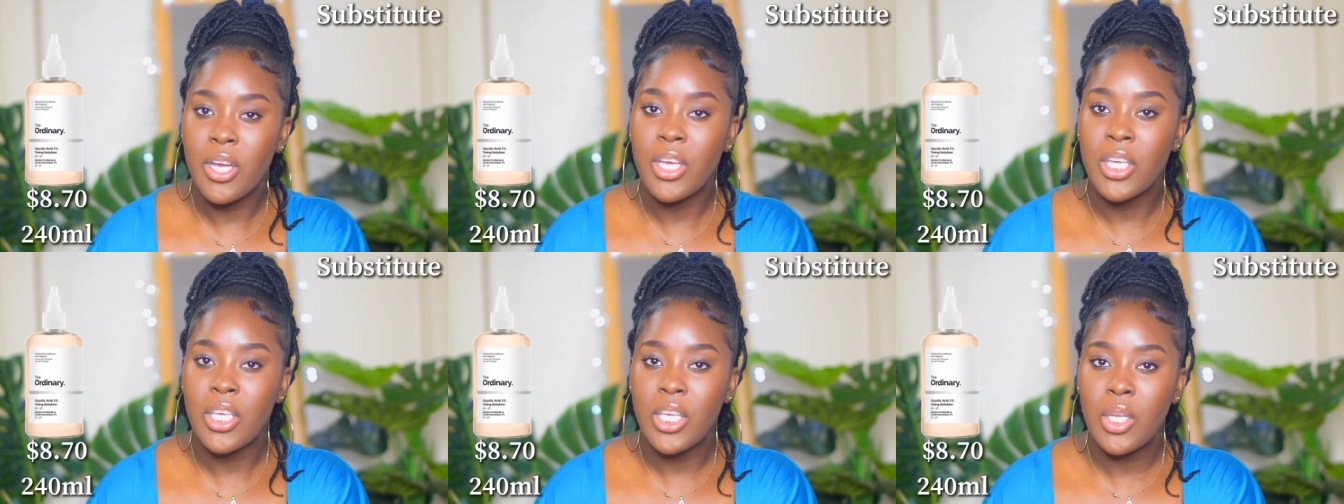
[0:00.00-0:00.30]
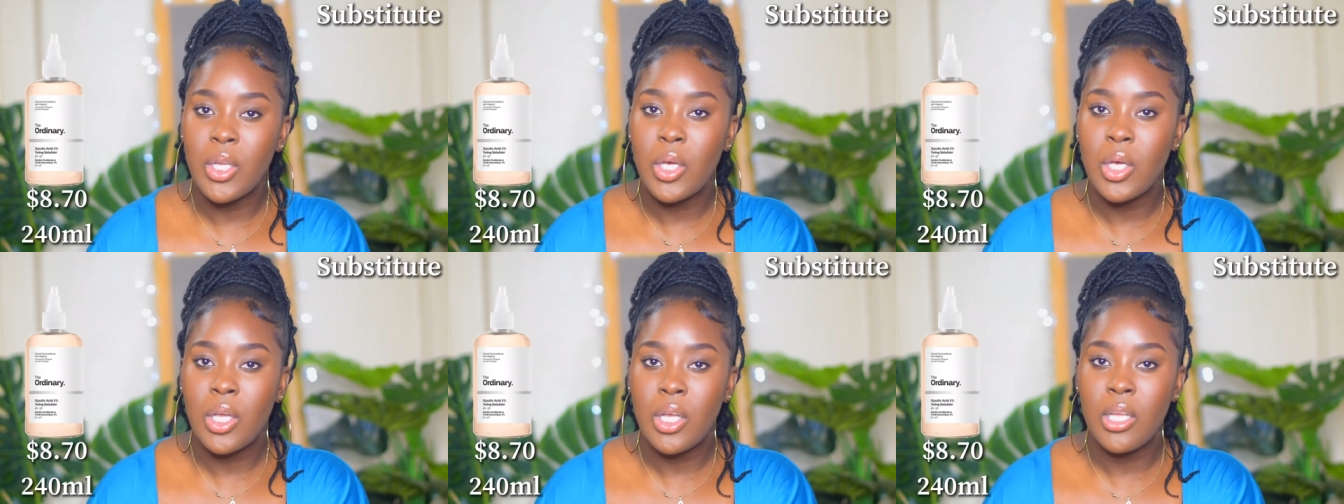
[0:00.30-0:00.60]
you
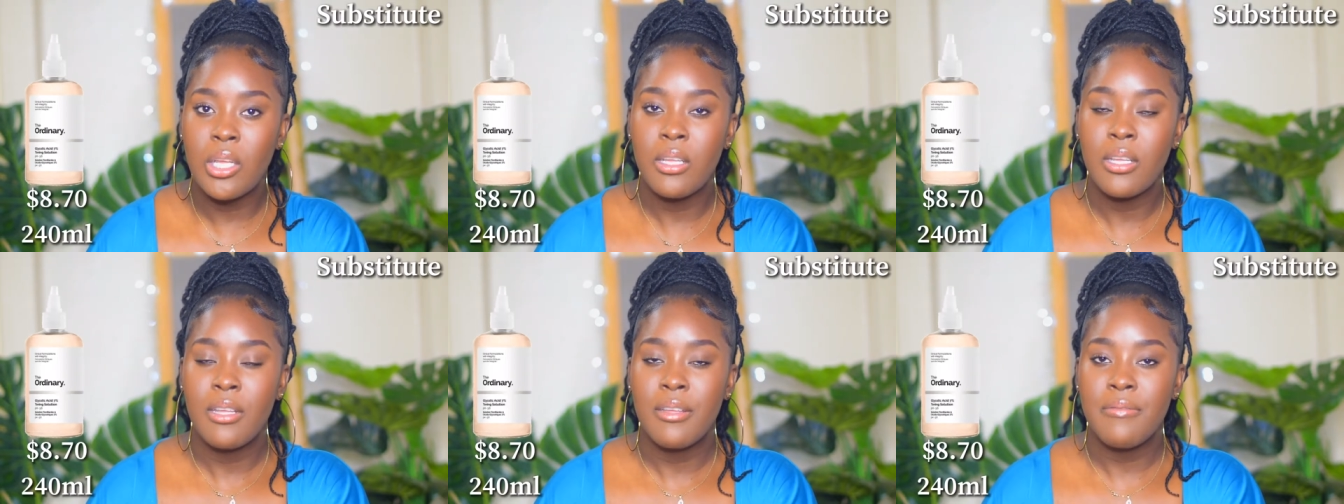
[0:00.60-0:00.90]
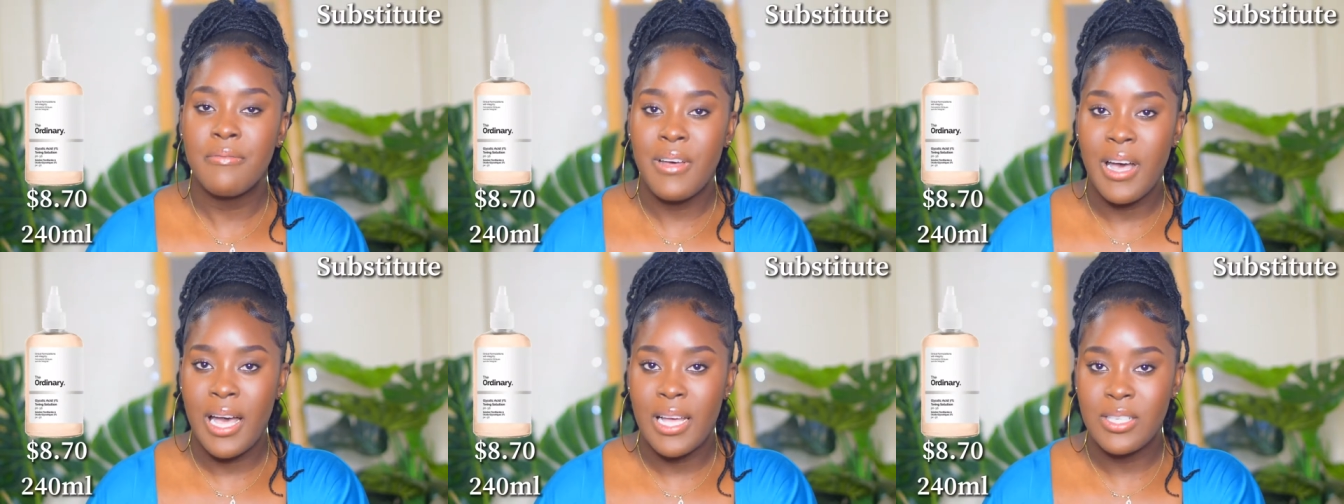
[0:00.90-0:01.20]
know,
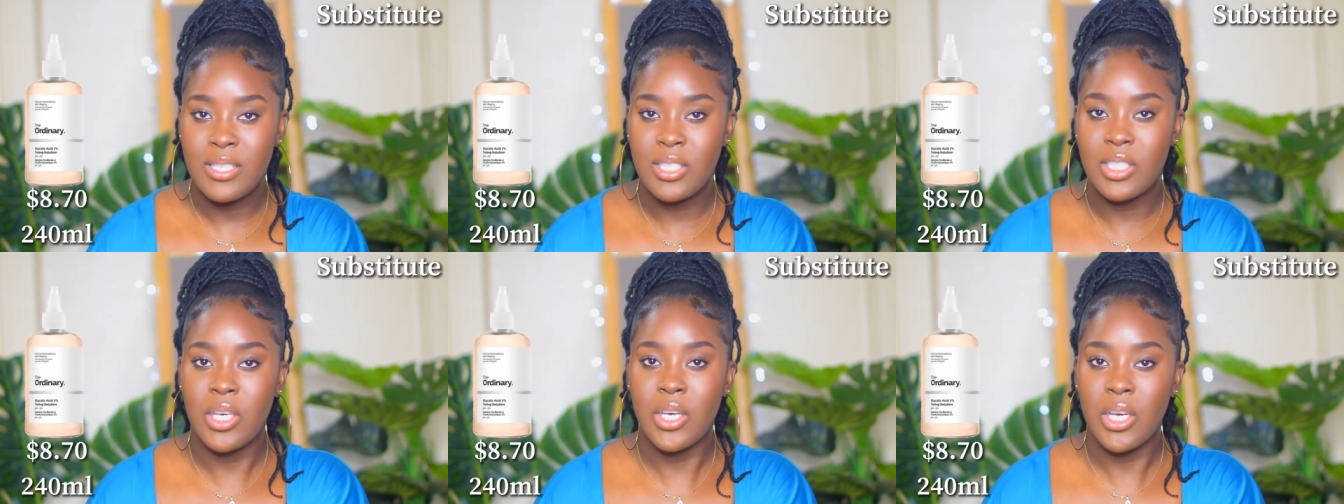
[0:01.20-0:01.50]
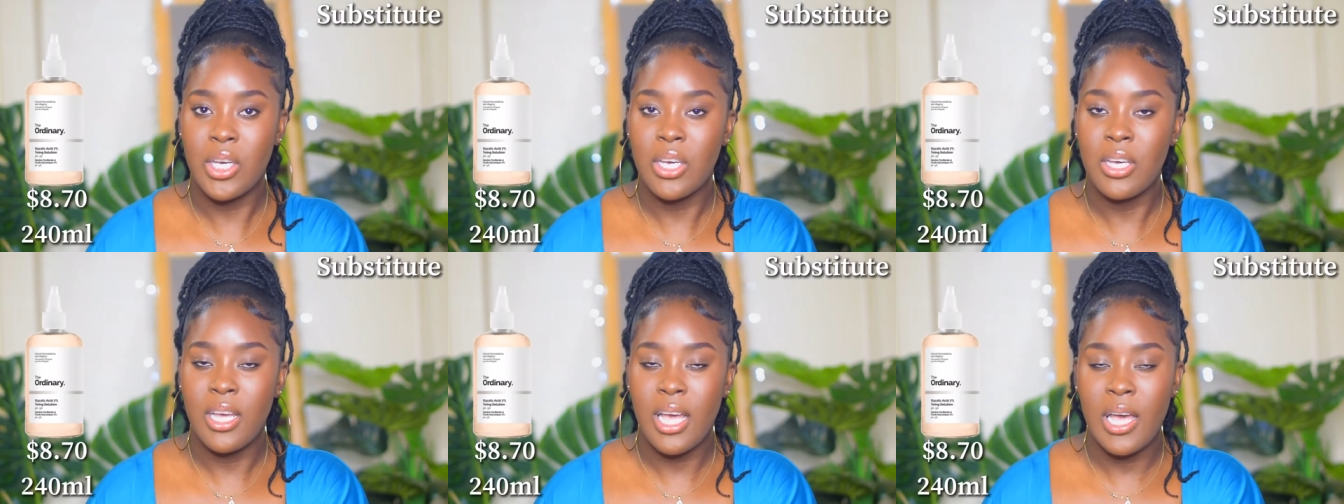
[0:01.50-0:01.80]

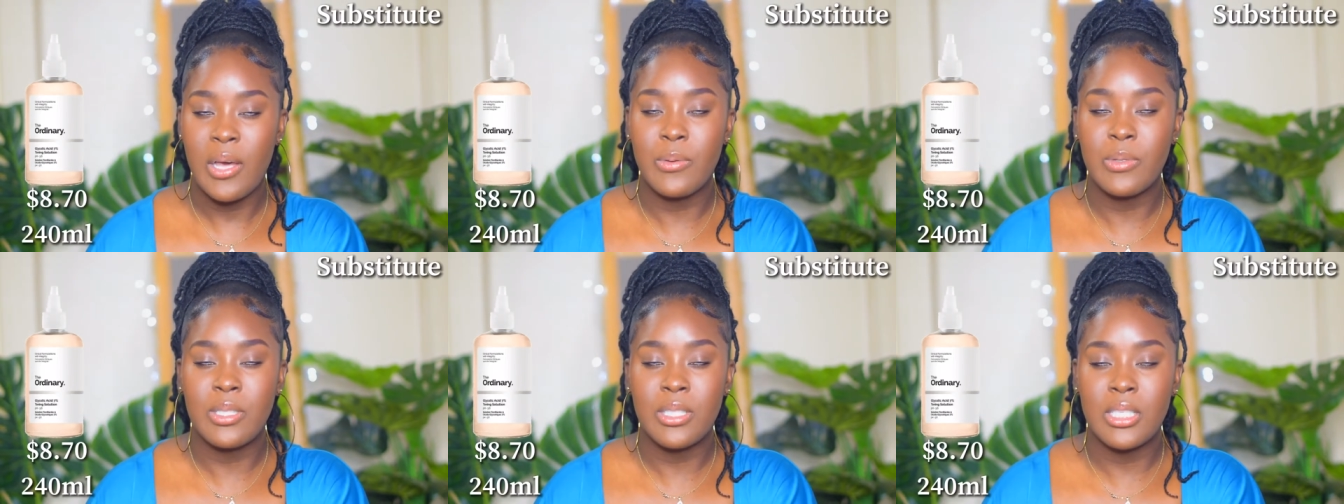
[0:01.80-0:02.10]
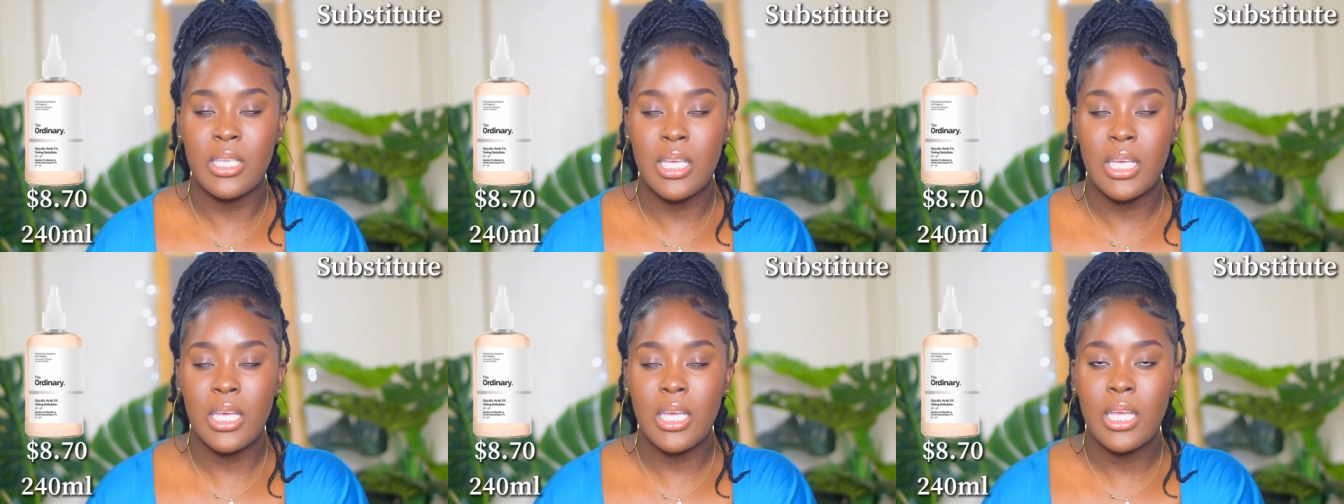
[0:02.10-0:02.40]
faster, I would say